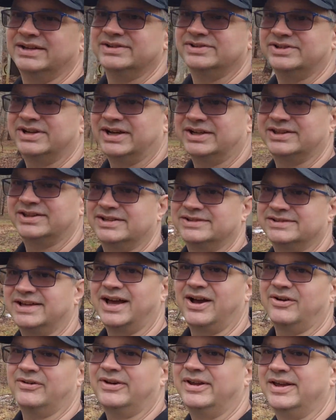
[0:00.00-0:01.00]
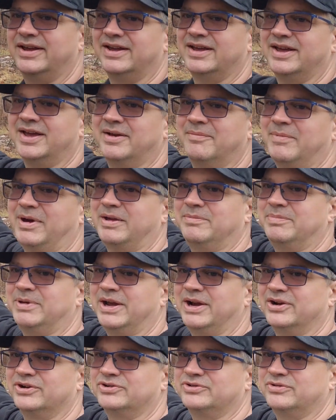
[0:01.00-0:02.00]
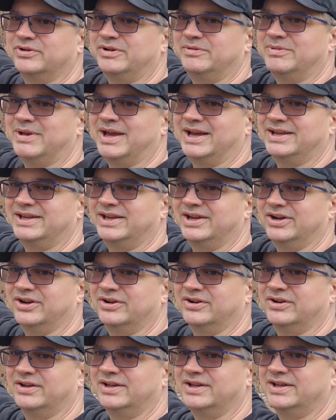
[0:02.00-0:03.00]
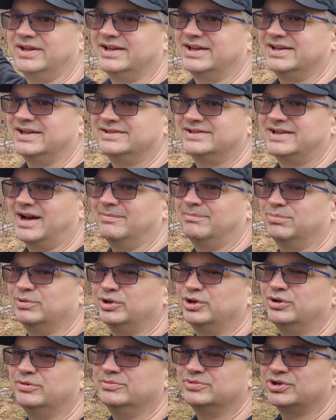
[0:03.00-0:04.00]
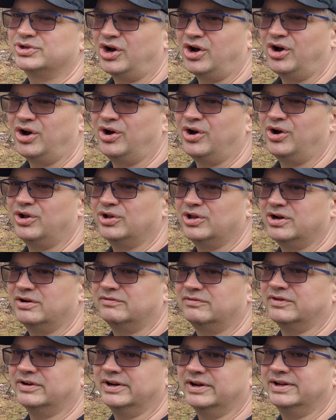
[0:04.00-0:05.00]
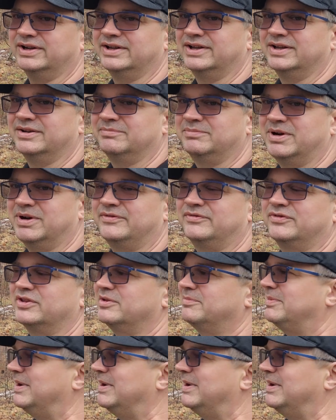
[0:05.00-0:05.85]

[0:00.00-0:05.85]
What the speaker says: Check this out. My pear tree back here, it's got blooms all over it. But for the